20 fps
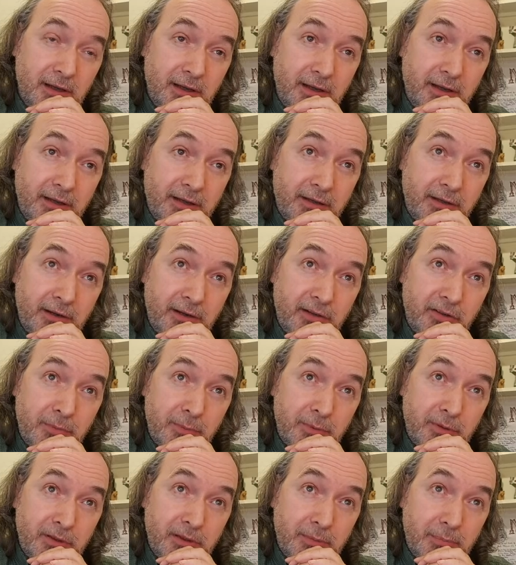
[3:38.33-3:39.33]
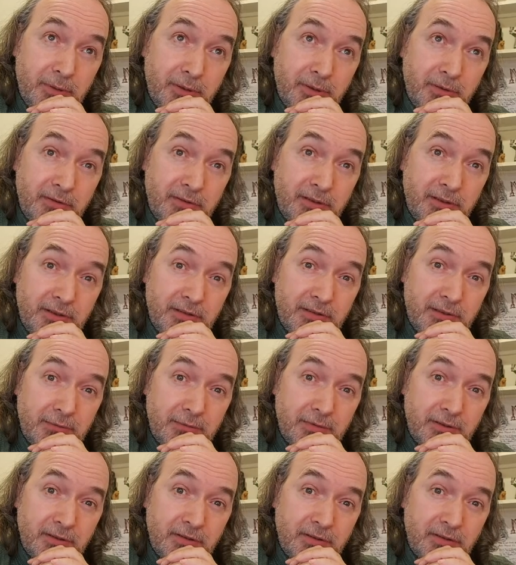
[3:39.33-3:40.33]
an acknowledgement that beauty is
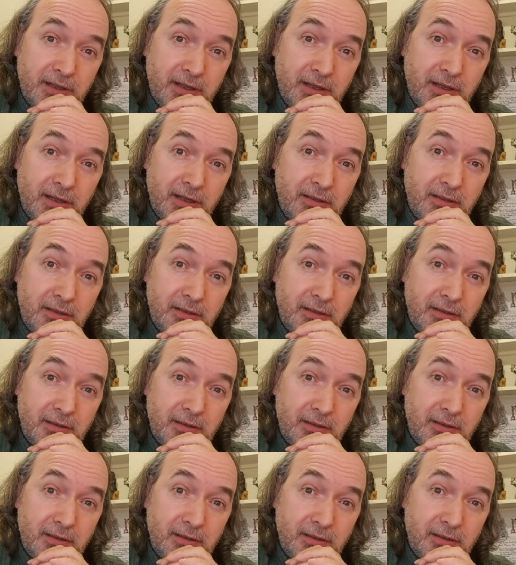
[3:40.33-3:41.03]
something shared.